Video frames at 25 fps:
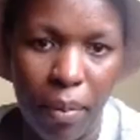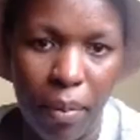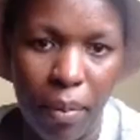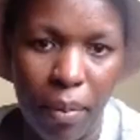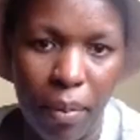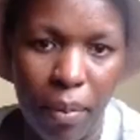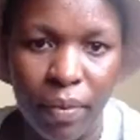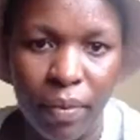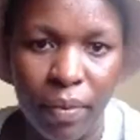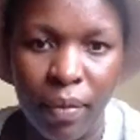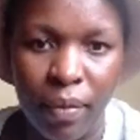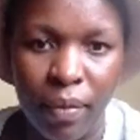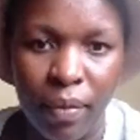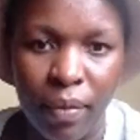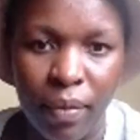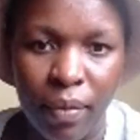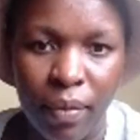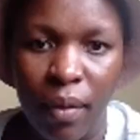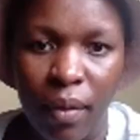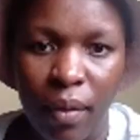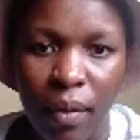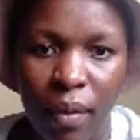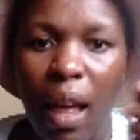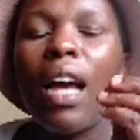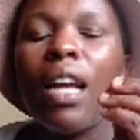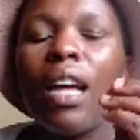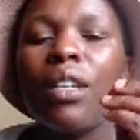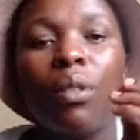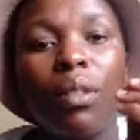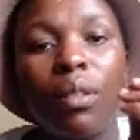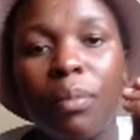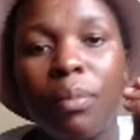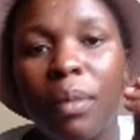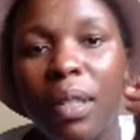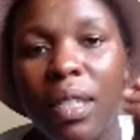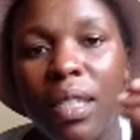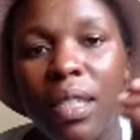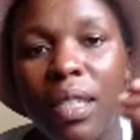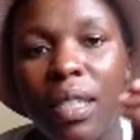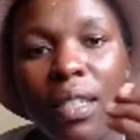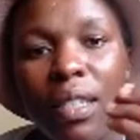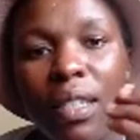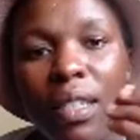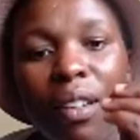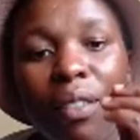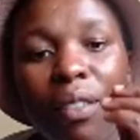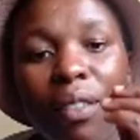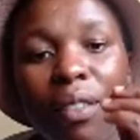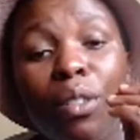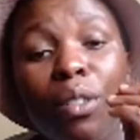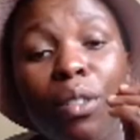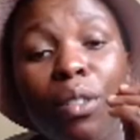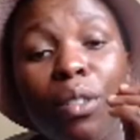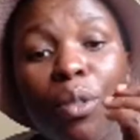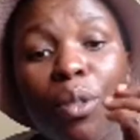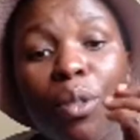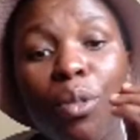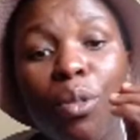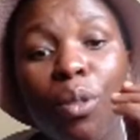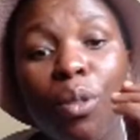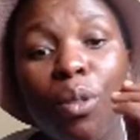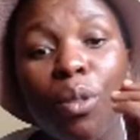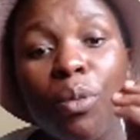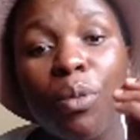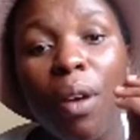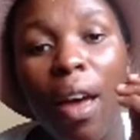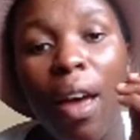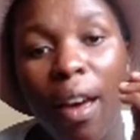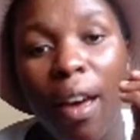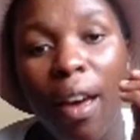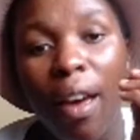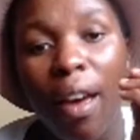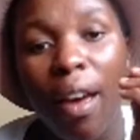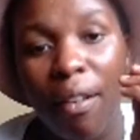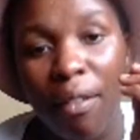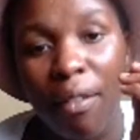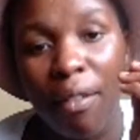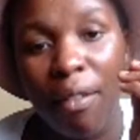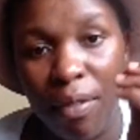And I told myself I do not want to ever